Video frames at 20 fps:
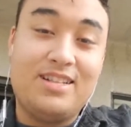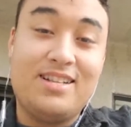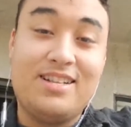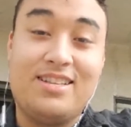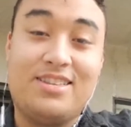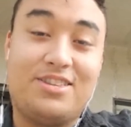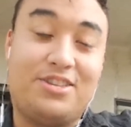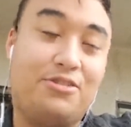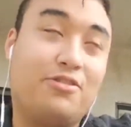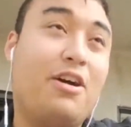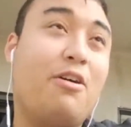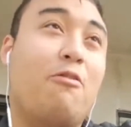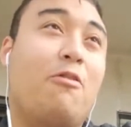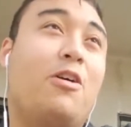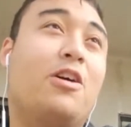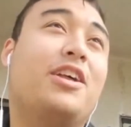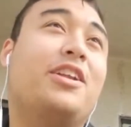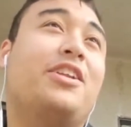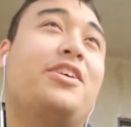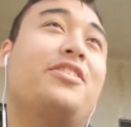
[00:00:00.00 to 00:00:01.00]
Do I want to
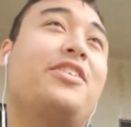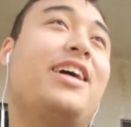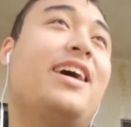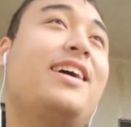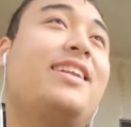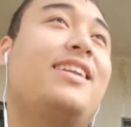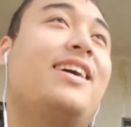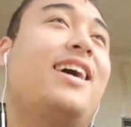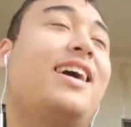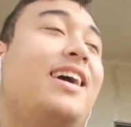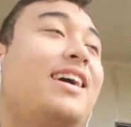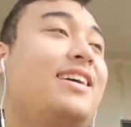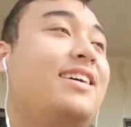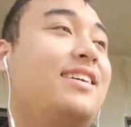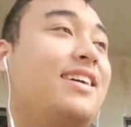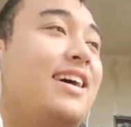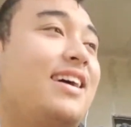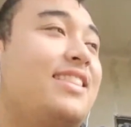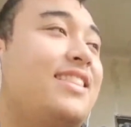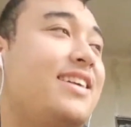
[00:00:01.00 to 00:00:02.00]
do that? Nah.
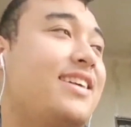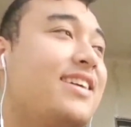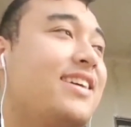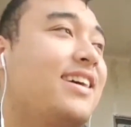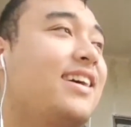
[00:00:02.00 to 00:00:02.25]
I think